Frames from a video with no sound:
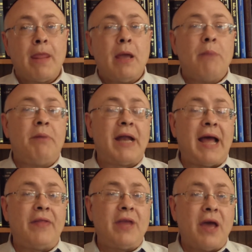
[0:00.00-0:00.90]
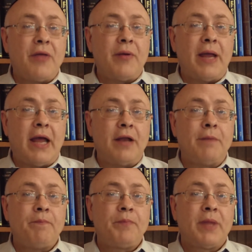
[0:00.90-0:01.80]
But on the other hand,
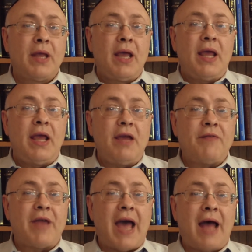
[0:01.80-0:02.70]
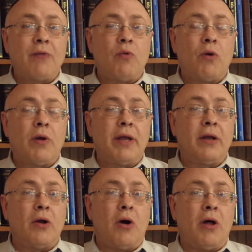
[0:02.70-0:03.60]
if God were
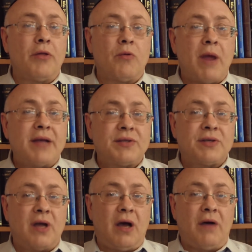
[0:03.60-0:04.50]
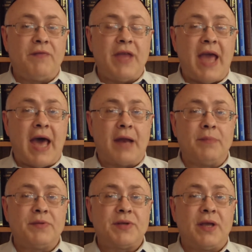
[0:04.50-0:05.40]
in all the rest of the
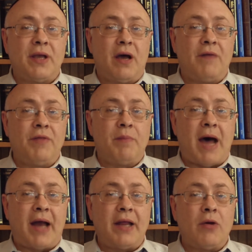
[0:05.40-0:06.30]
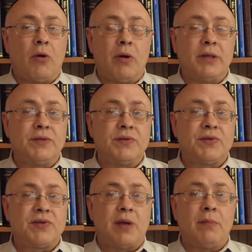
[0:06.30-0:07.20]
atoms of the body, or in
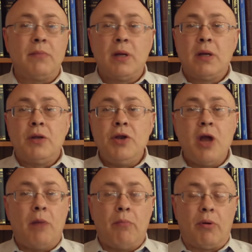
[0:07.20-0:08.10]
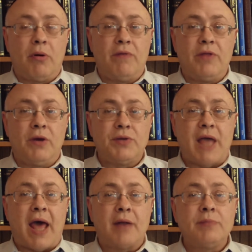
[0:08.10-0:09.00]
some number of those
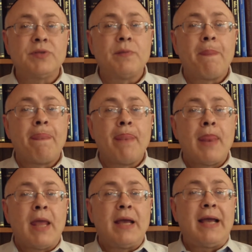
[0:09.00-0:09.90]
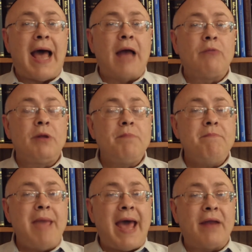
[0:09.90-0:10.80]
atoms, God would
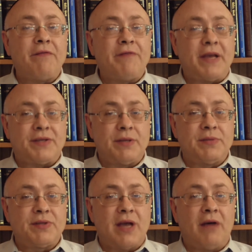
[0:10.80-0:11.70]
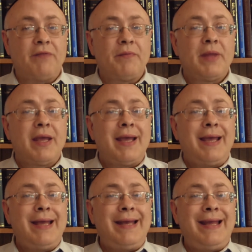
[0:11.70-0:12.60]
manifest himself
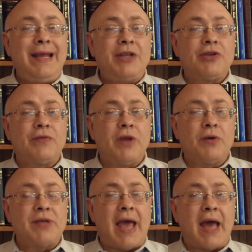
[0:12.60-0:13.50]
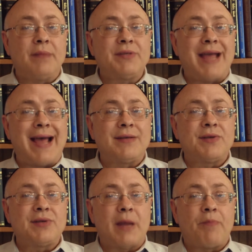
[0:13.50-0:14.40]
in each of those atoms as a
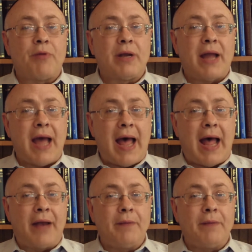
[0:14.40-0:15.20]
separate God.